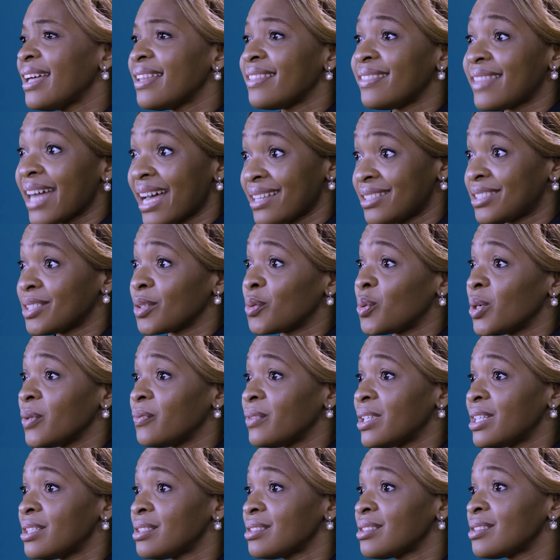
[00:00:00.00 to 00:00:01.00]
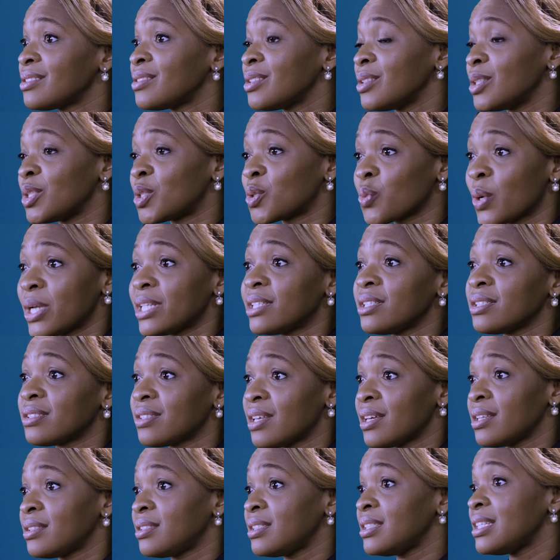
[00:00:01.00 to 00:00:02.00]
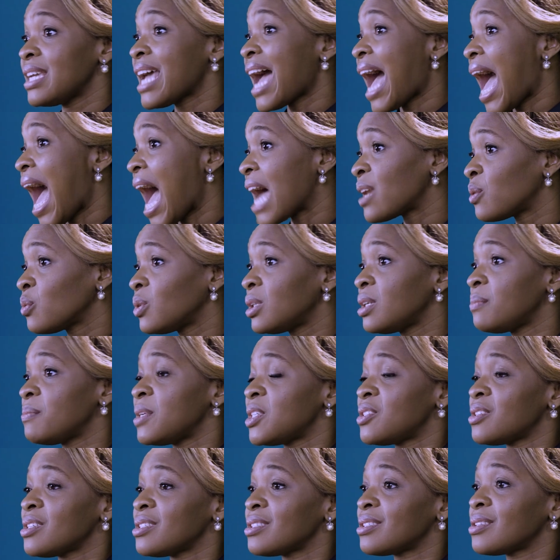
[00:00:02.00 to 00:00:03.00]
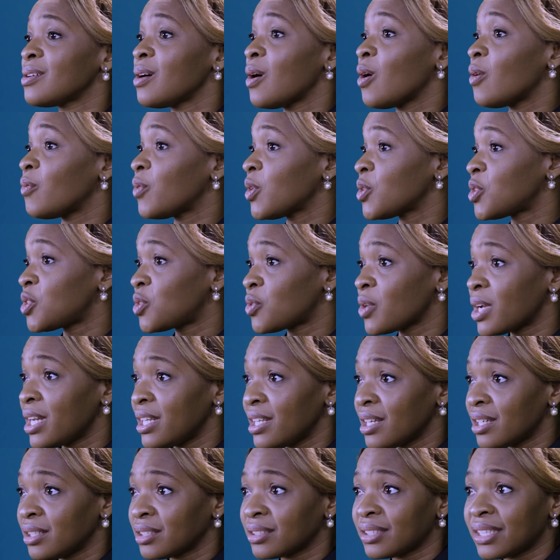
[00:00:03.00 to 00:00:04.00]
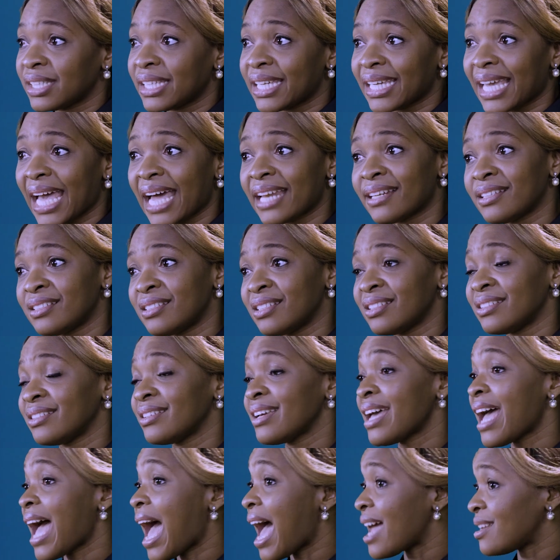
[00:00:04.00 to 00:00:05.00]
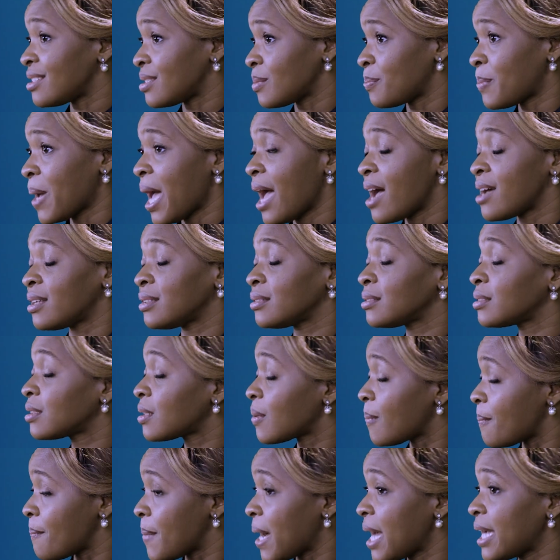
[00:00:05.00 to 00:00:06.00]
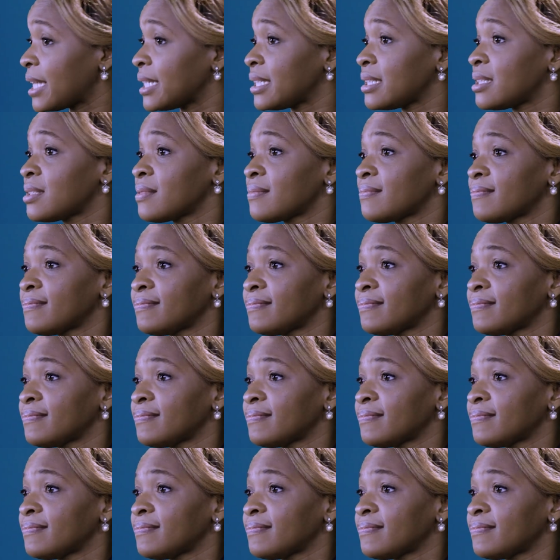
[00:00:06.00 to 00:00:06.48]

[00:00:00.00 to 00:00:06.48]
That's equivalent to the 2030 annual emissions of Australia, Canada, and Japan combined.